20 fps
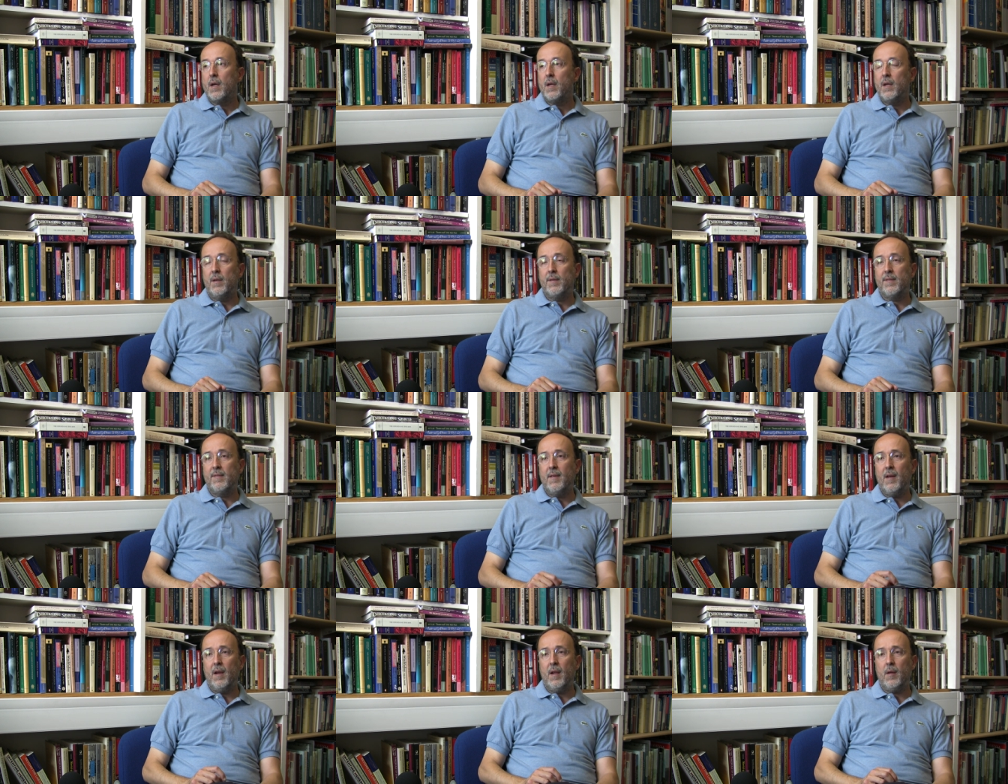
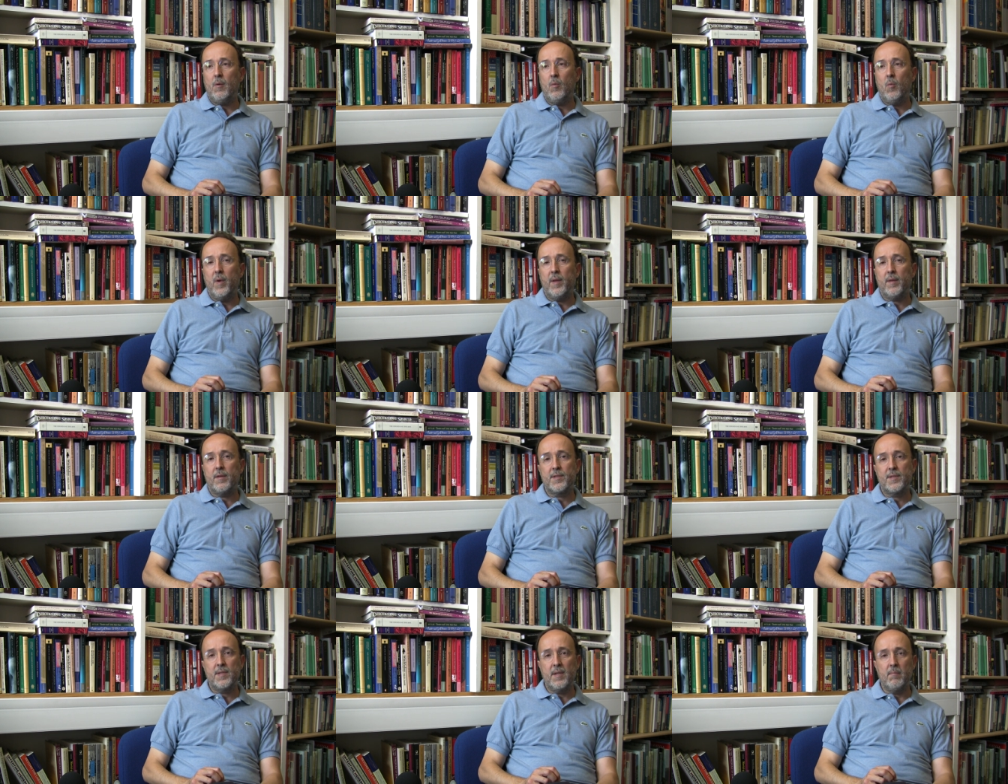is dealing with
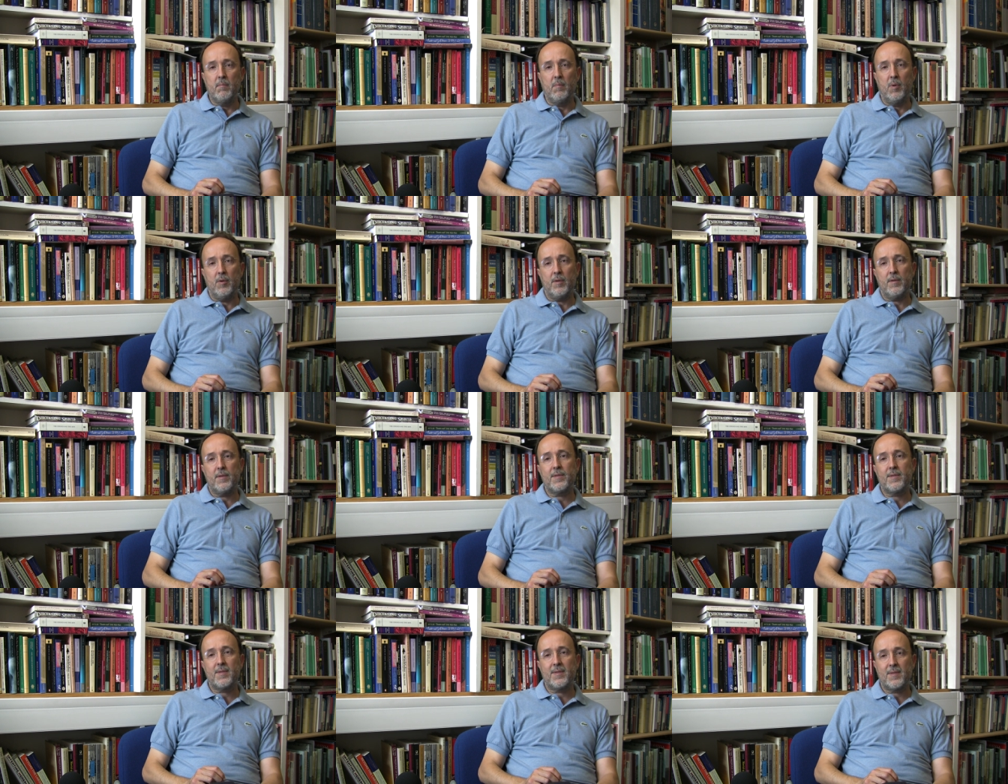
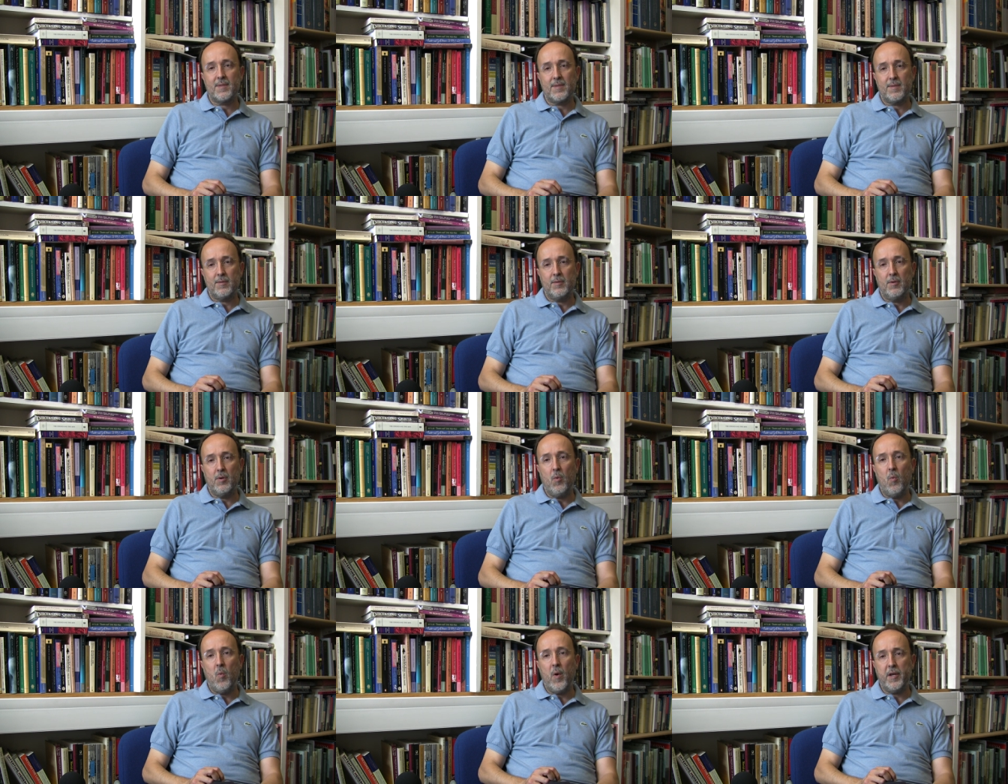symbols
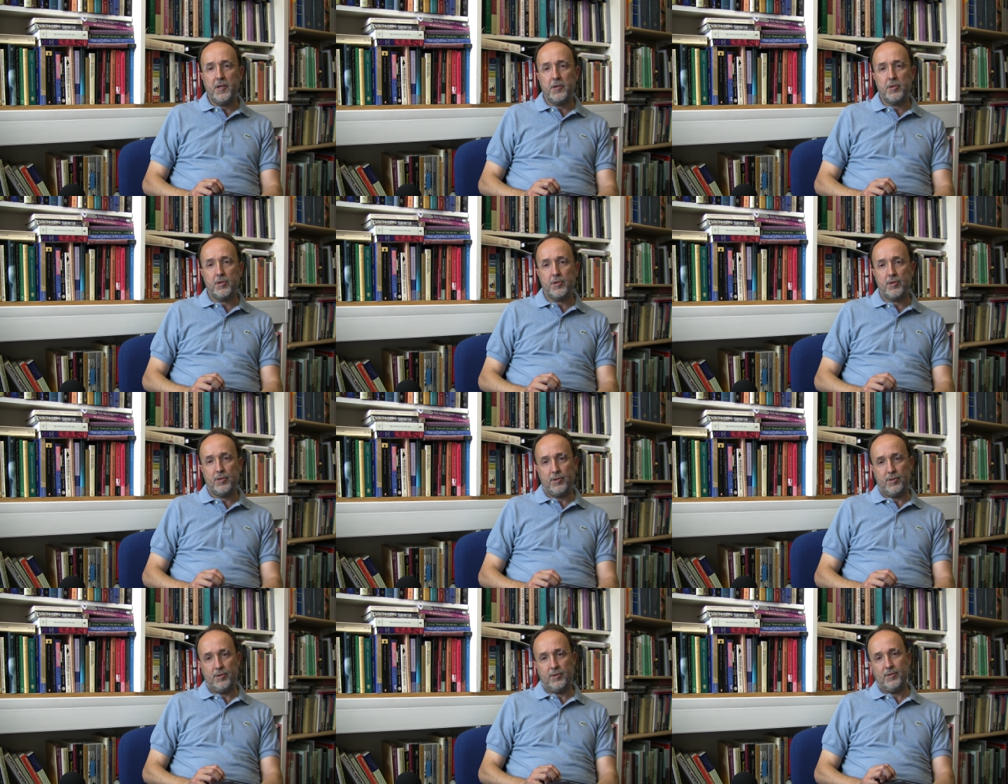to
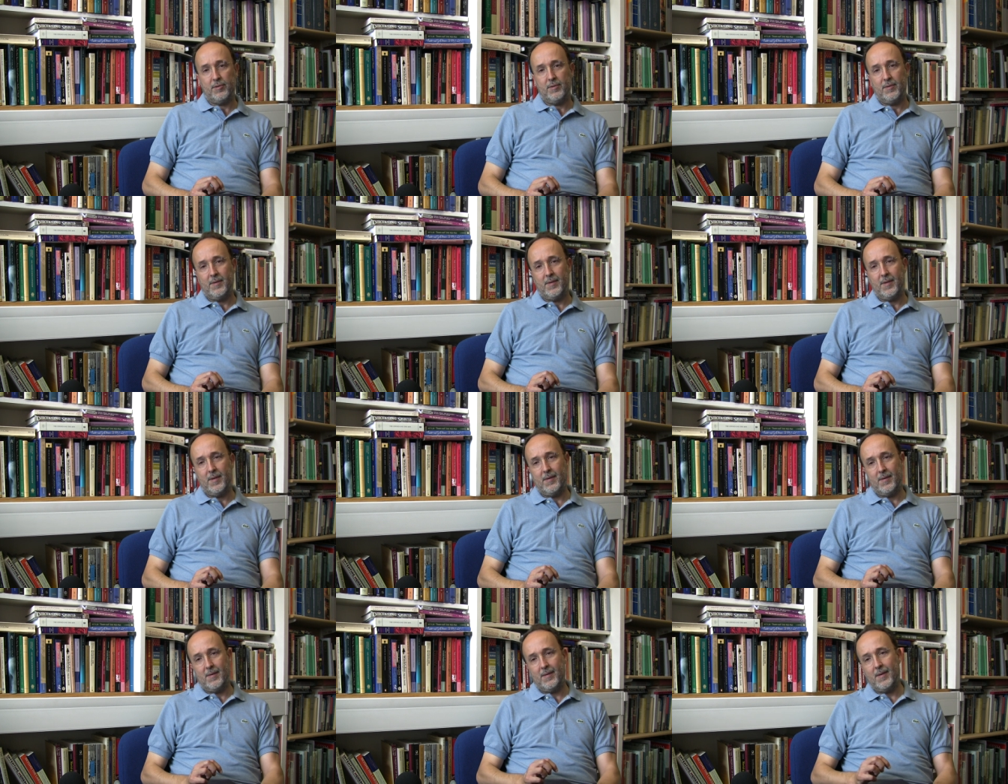which
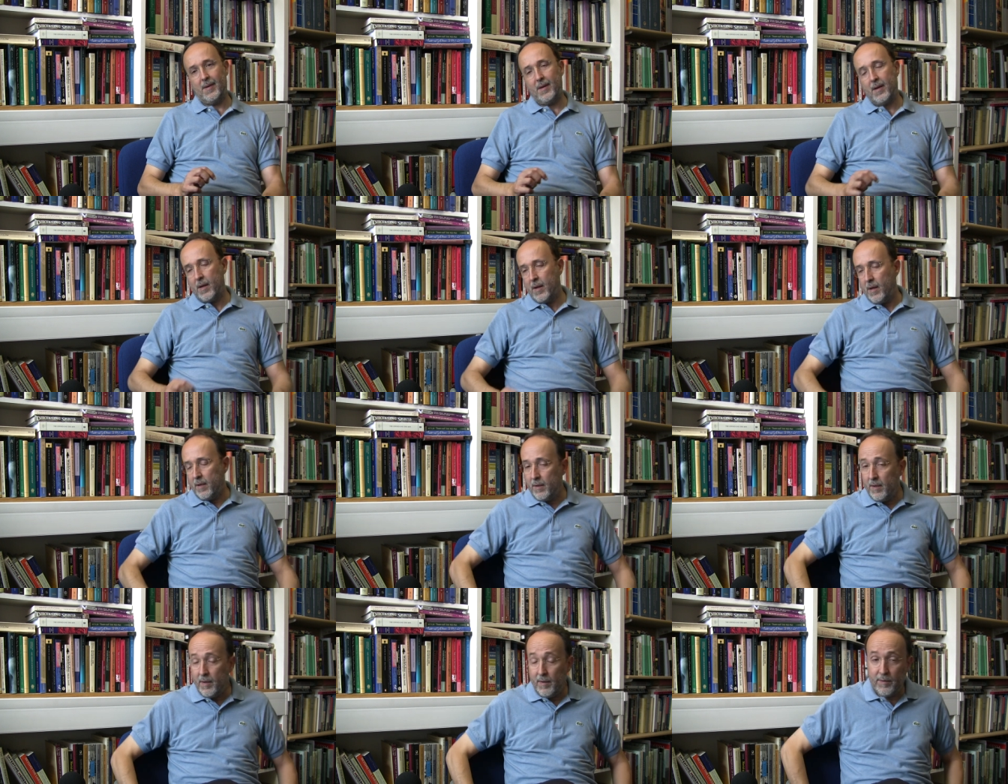
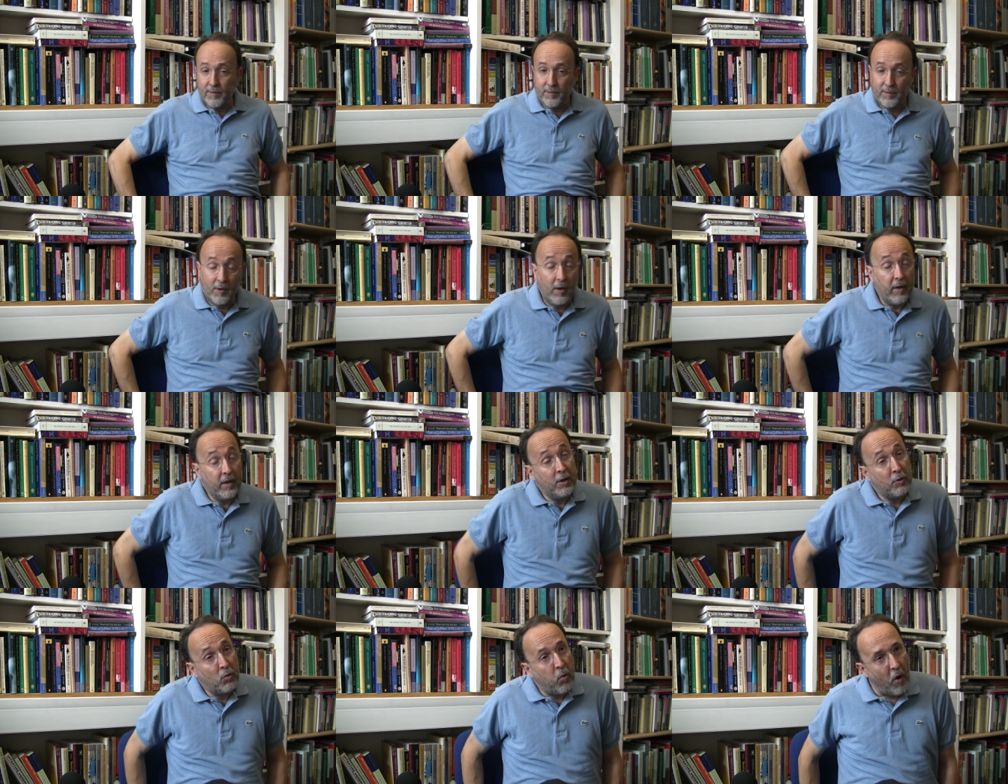it is
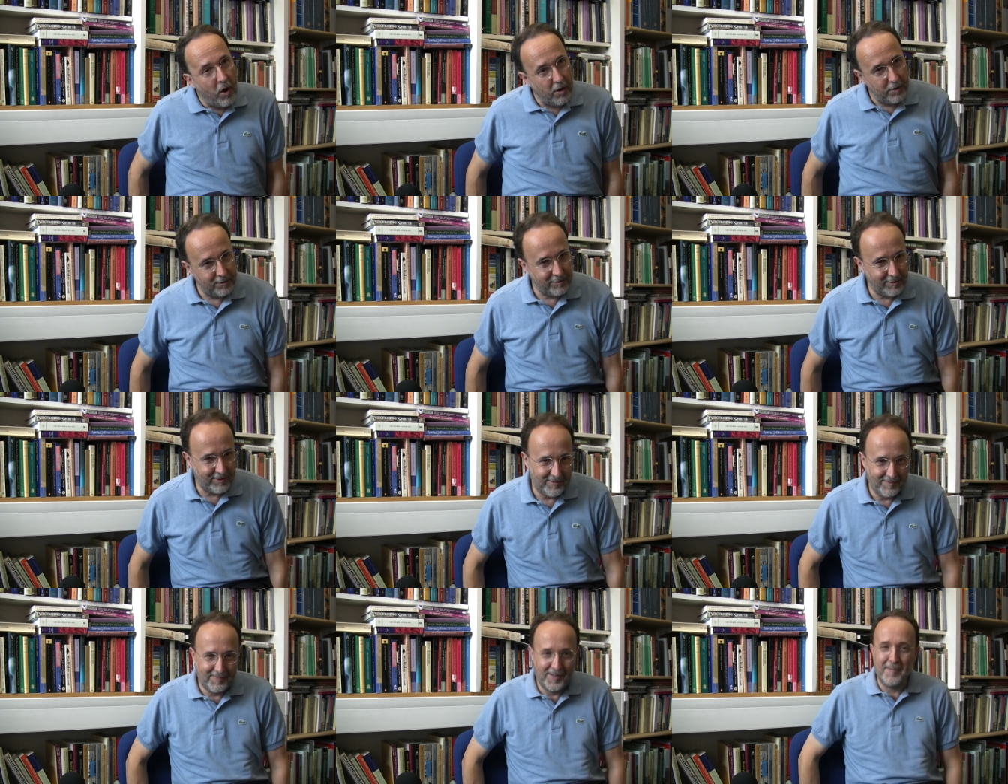it
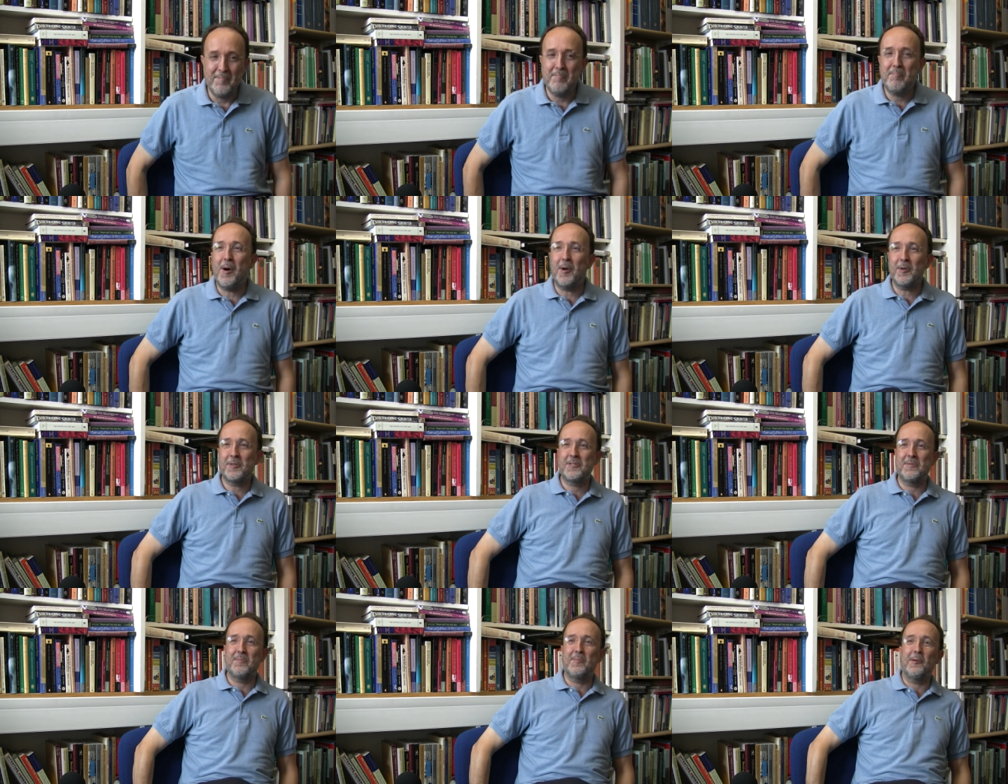was
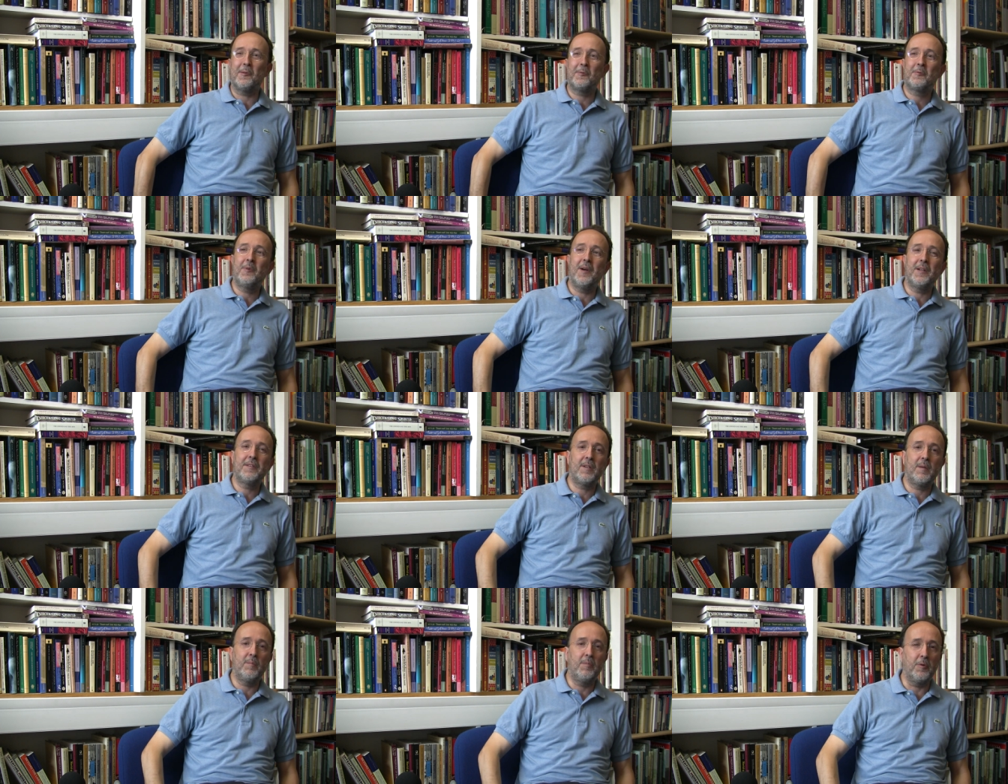impossible to
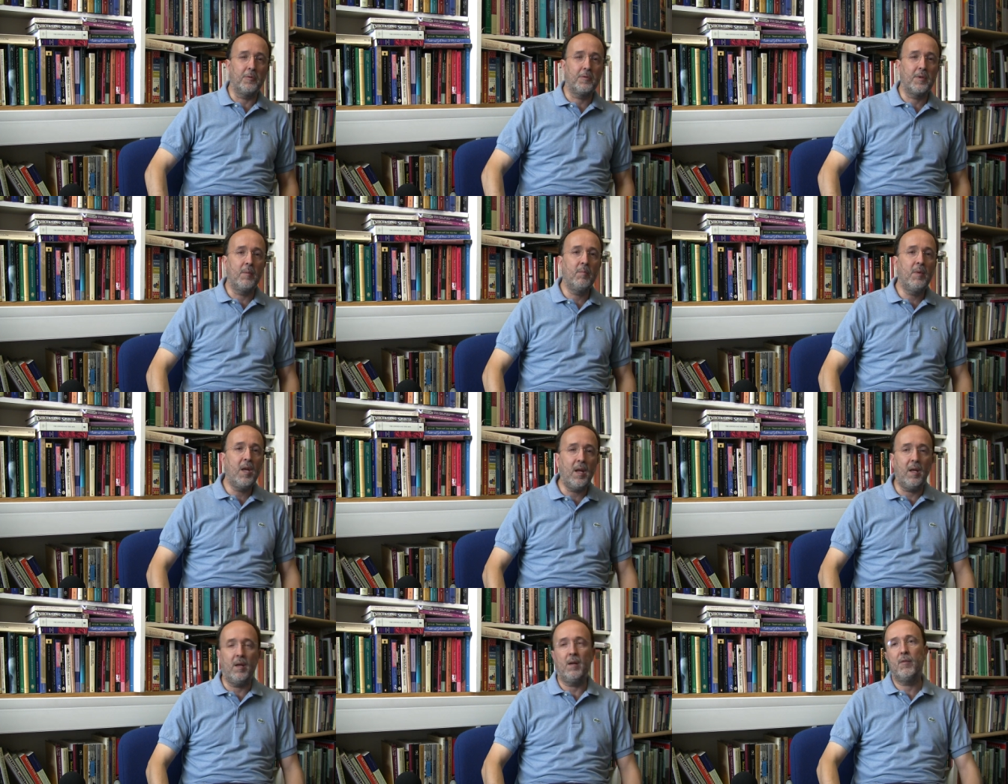attribute a
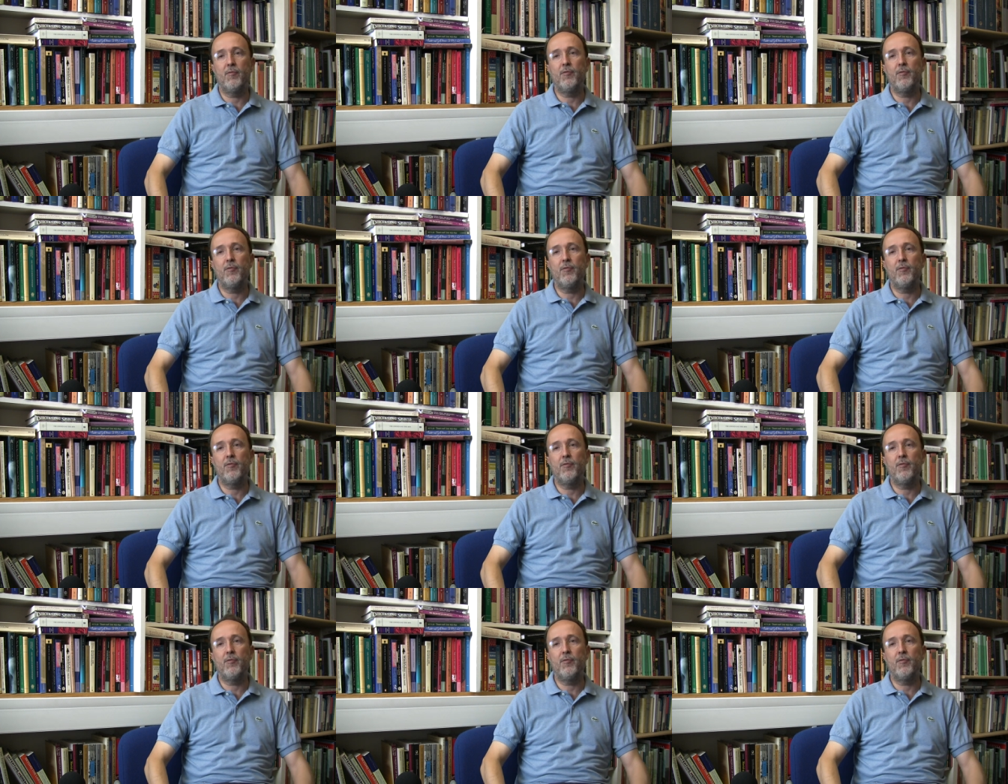meaning.